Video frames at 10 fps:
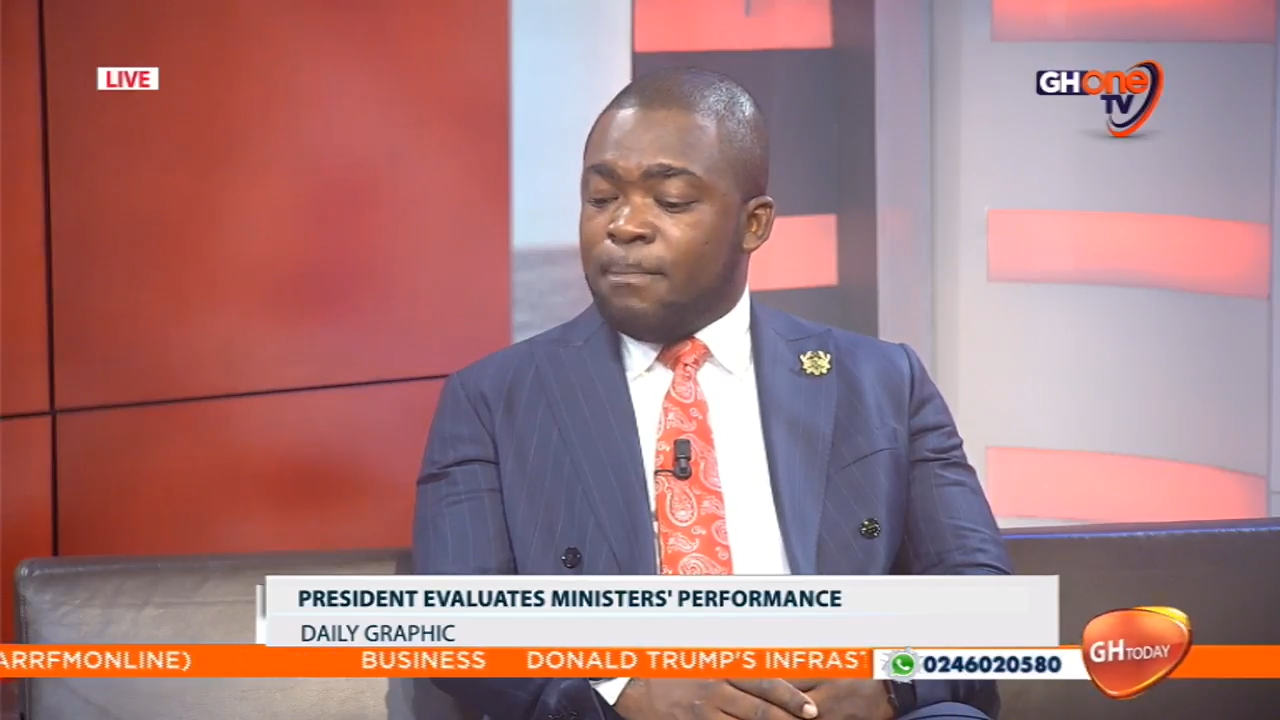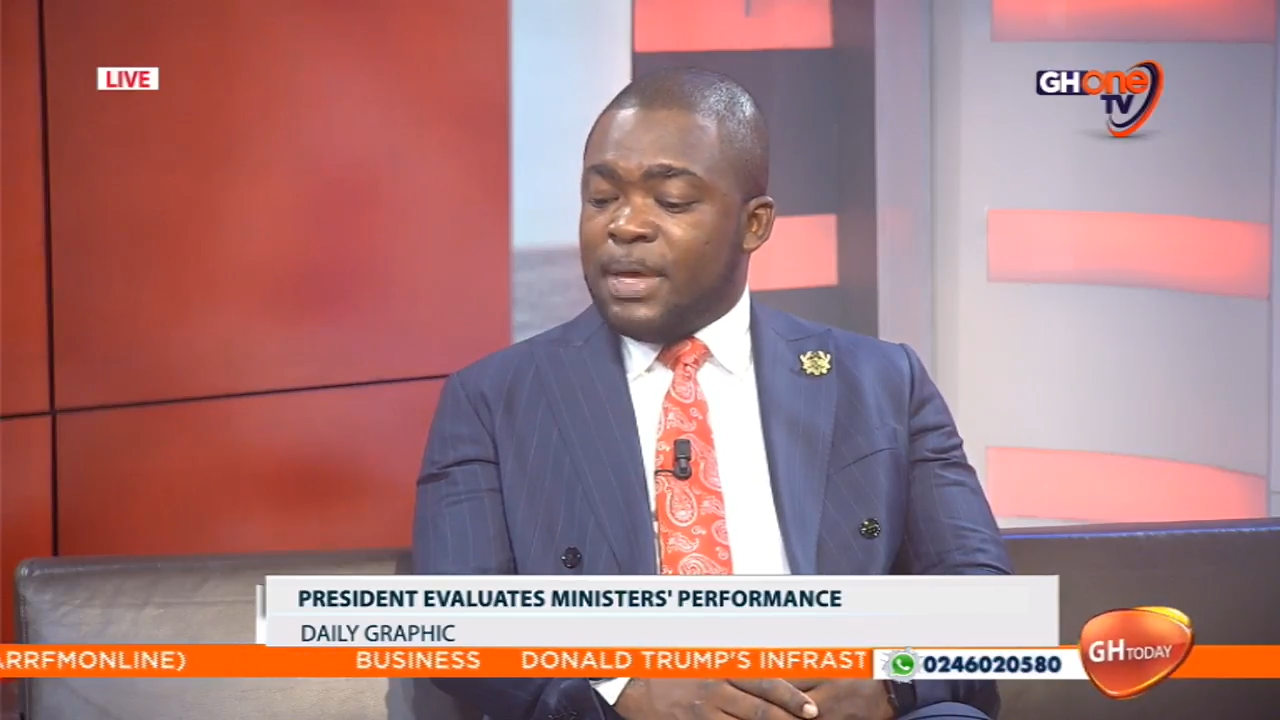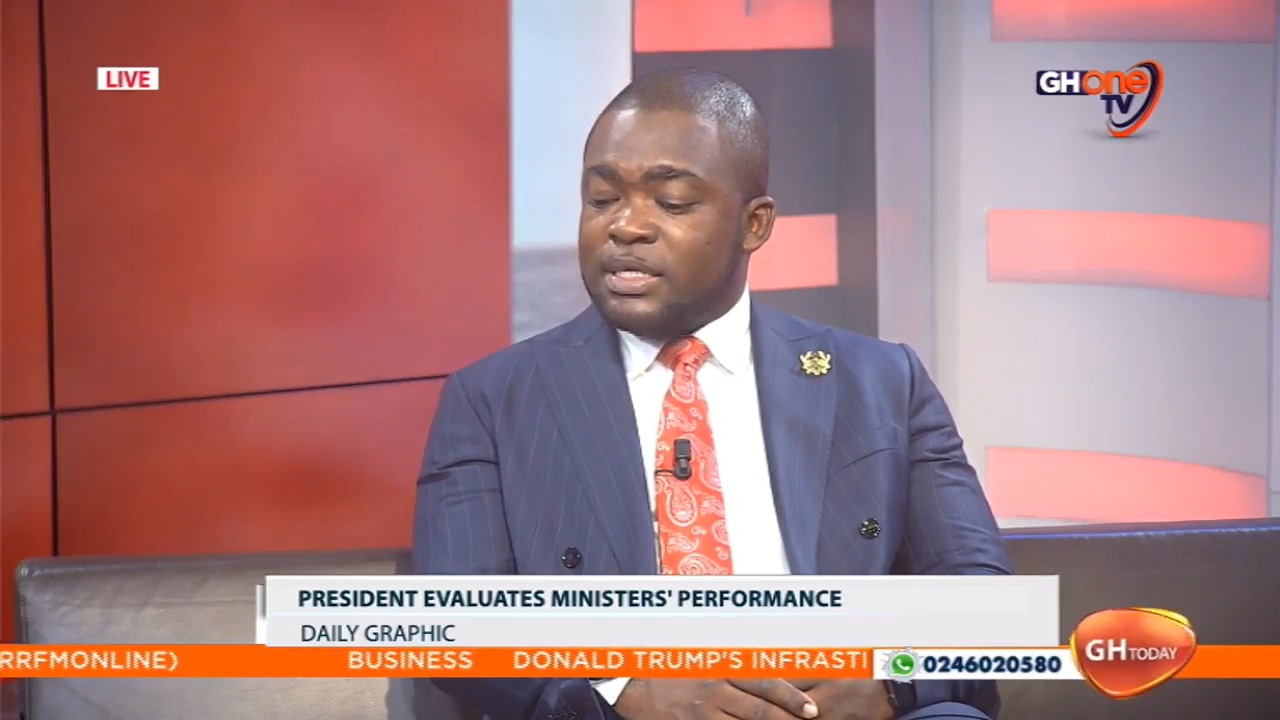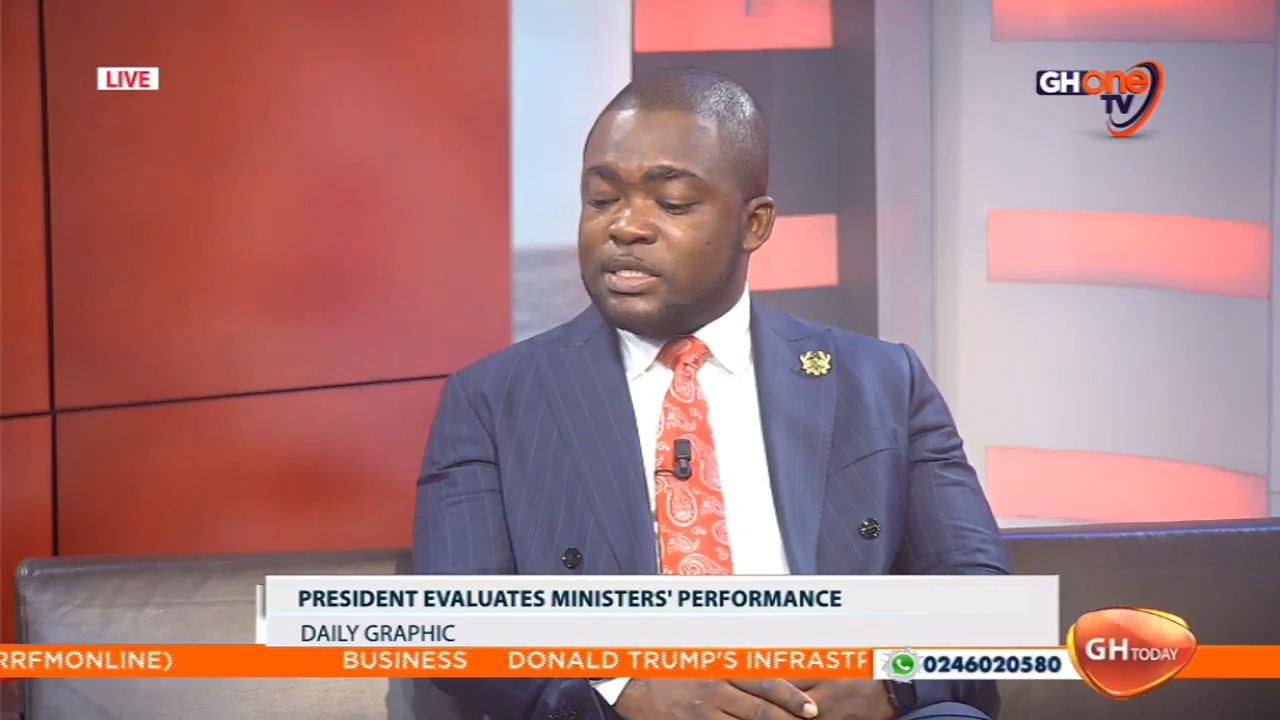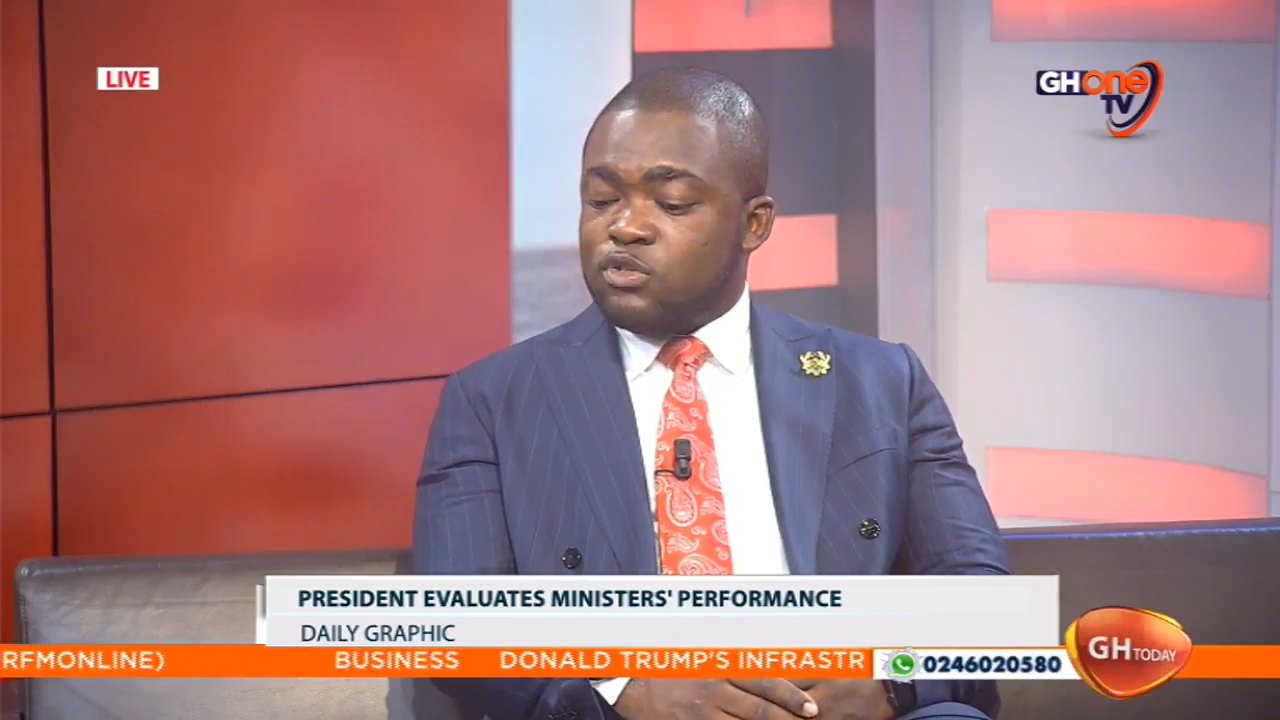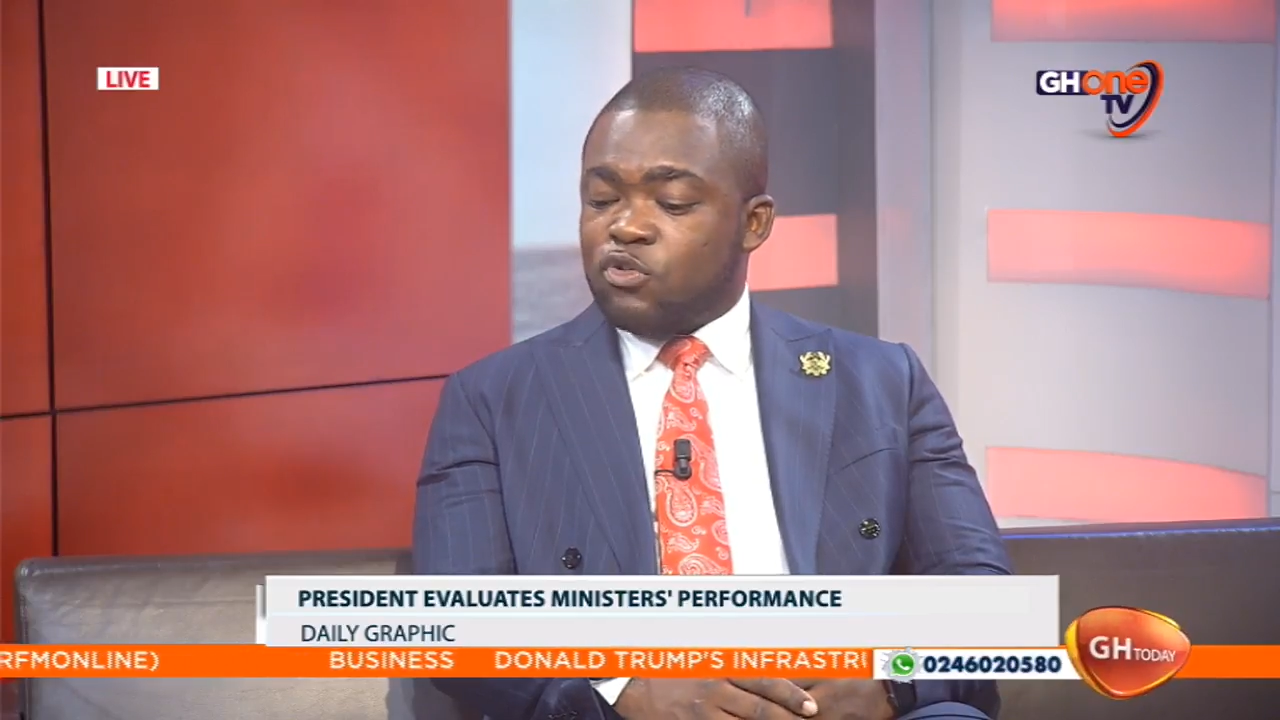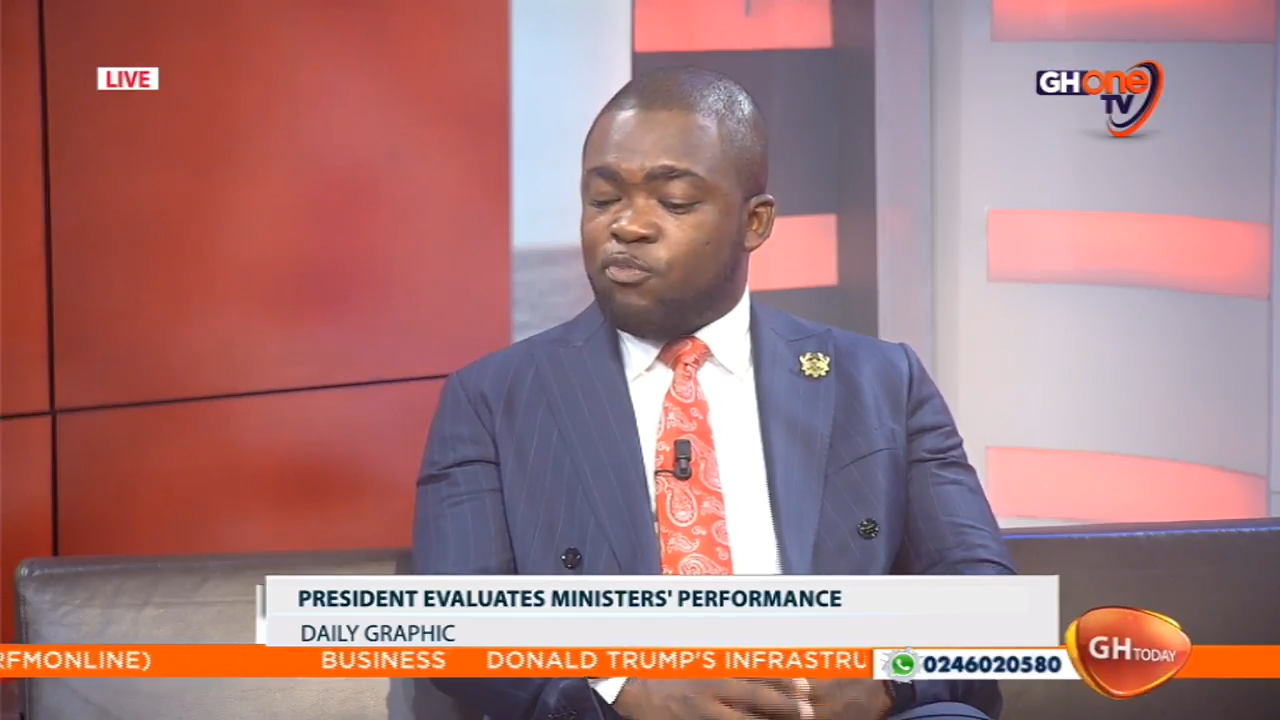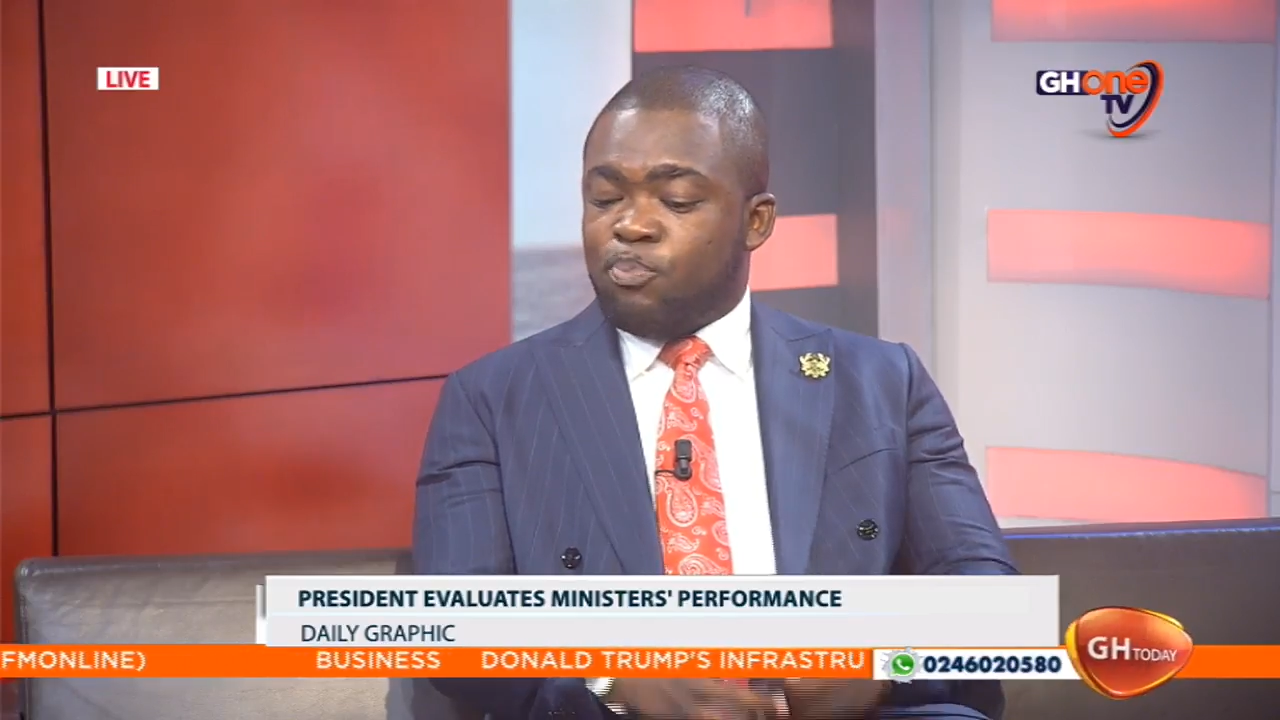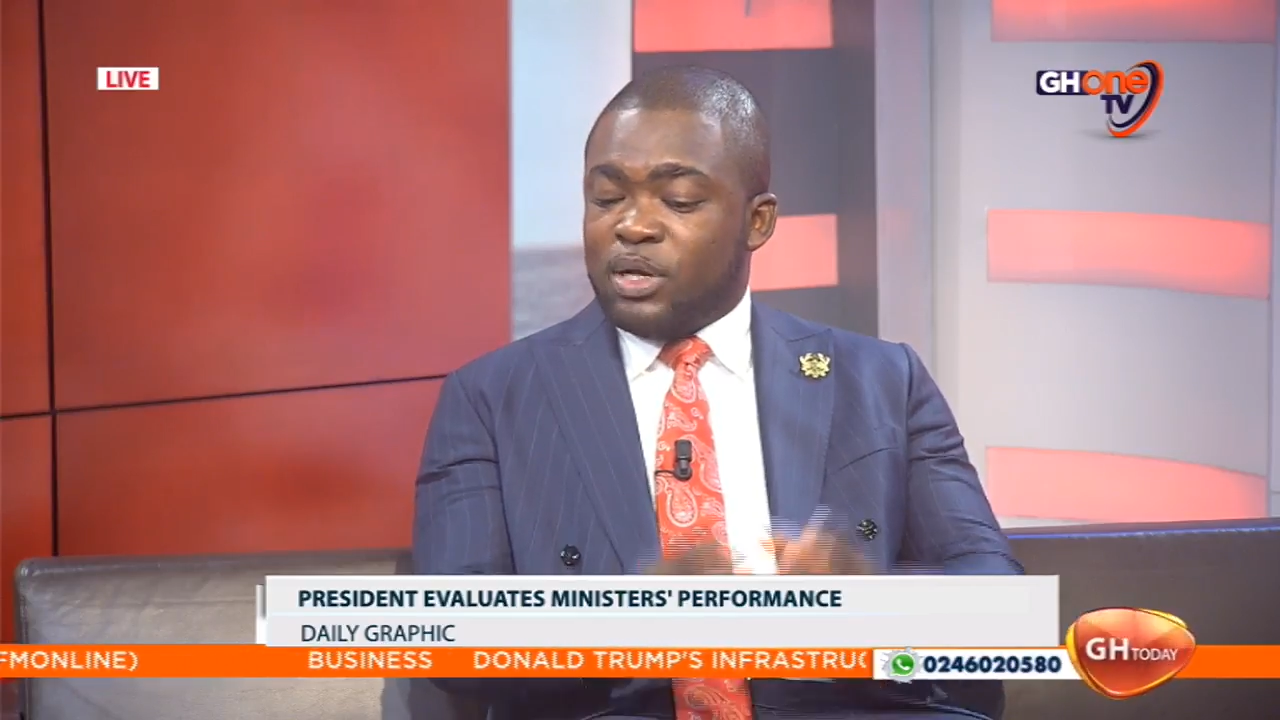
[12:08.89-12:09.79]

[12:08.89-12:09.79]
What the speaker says: basis of